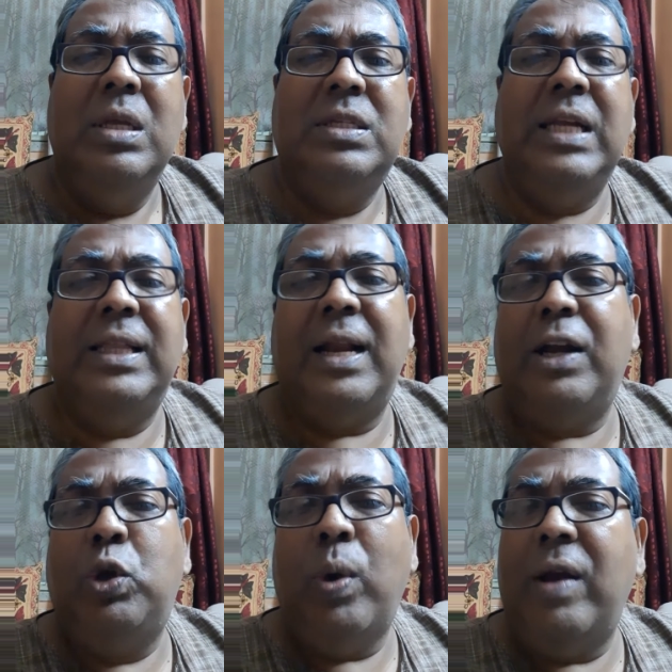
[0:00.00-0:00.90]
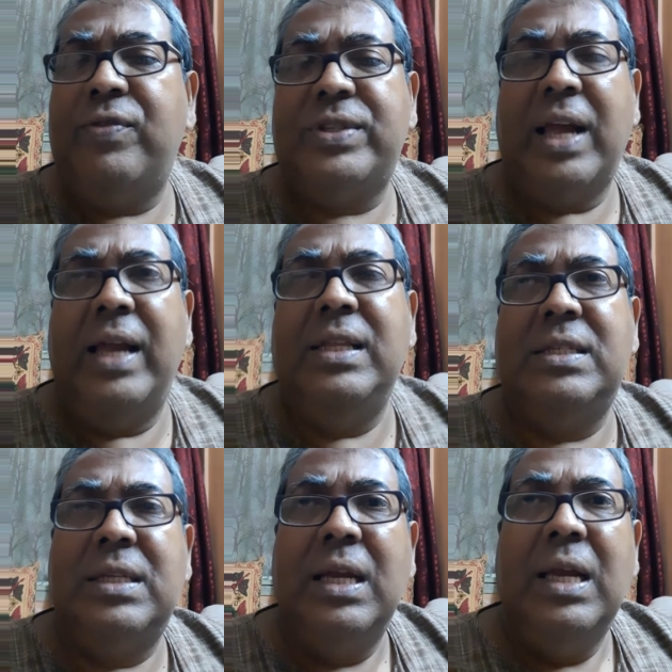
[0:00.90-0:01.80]
See, there are 12
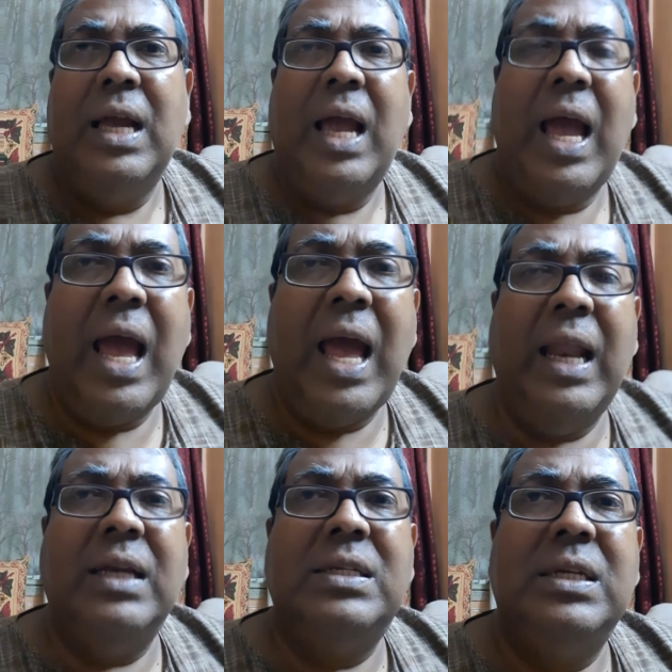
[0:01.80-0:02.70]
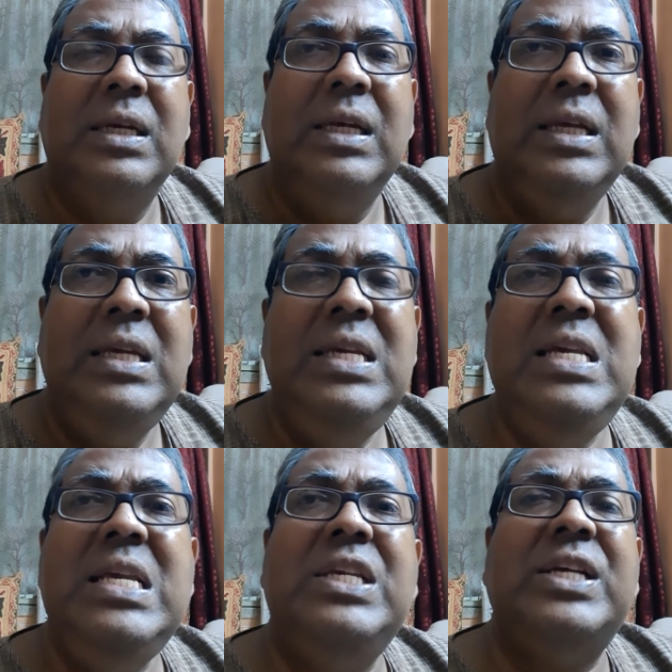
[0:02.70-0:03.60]
signs, and
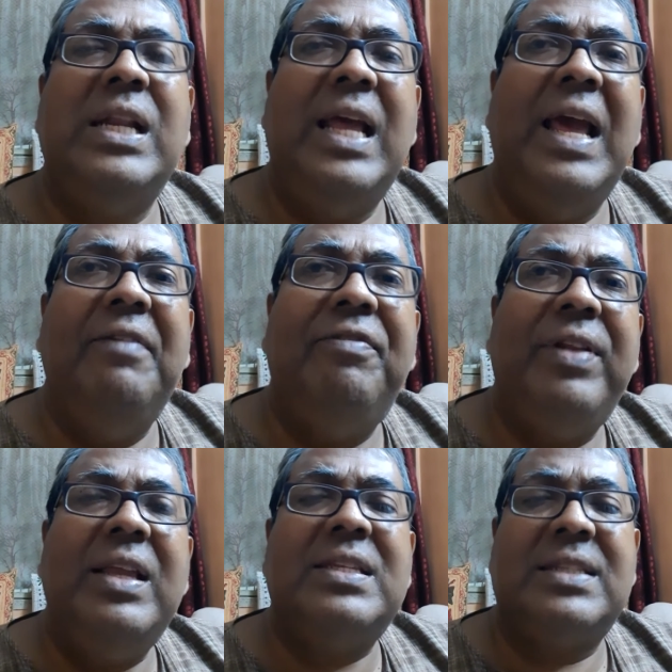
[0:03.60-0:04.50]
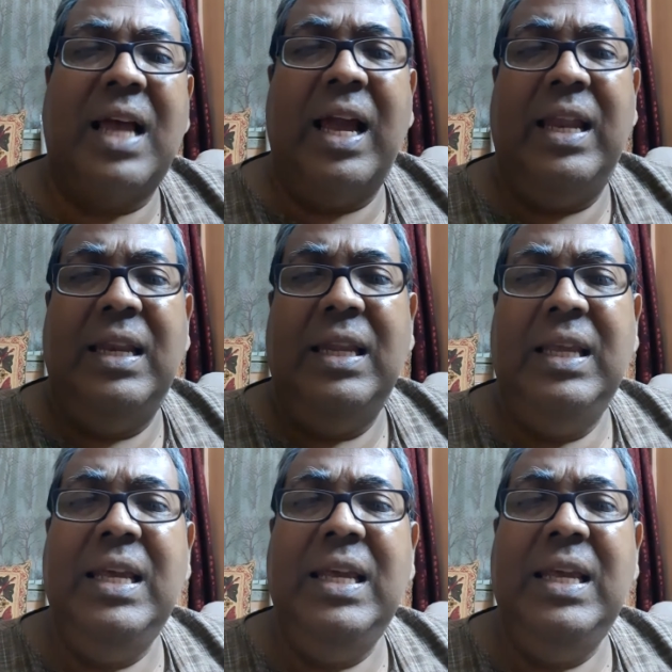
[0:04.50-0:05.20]
each and every sign